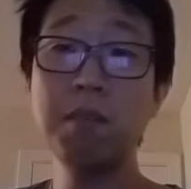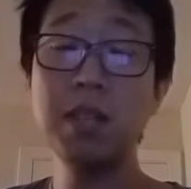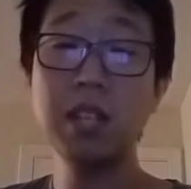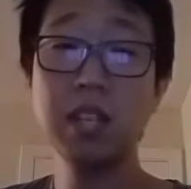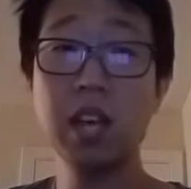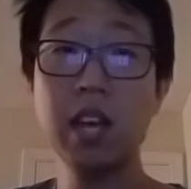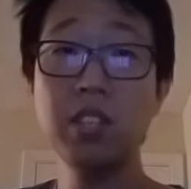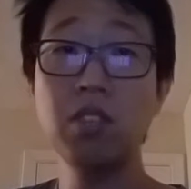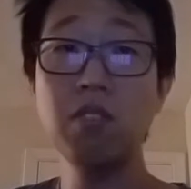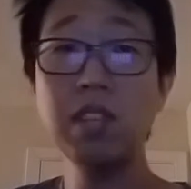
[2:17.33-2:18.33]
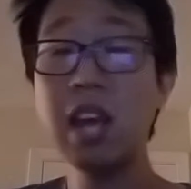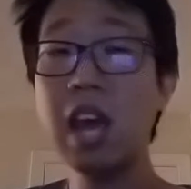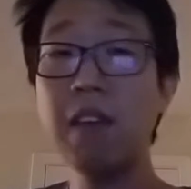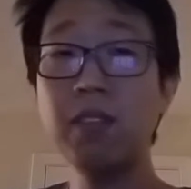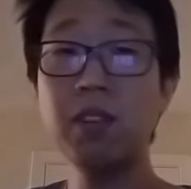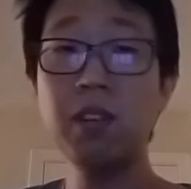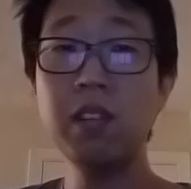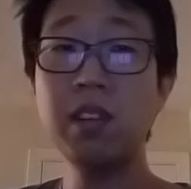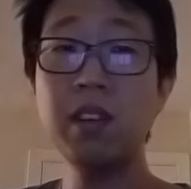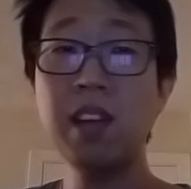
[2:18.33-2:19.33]
Because you never
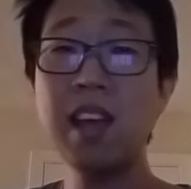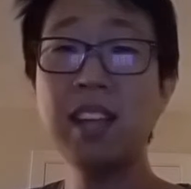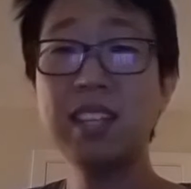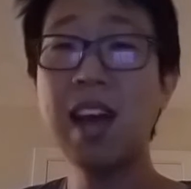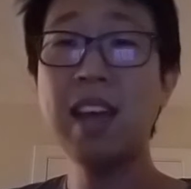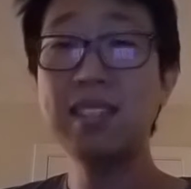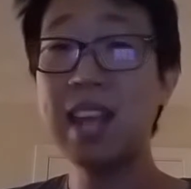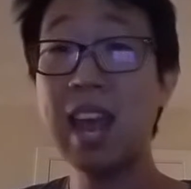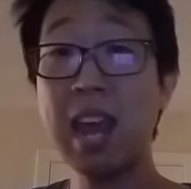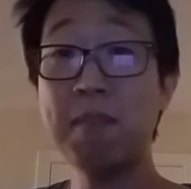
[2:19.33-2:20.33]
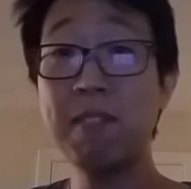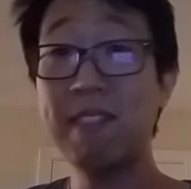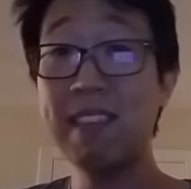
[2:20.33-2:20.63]
learn a goddamn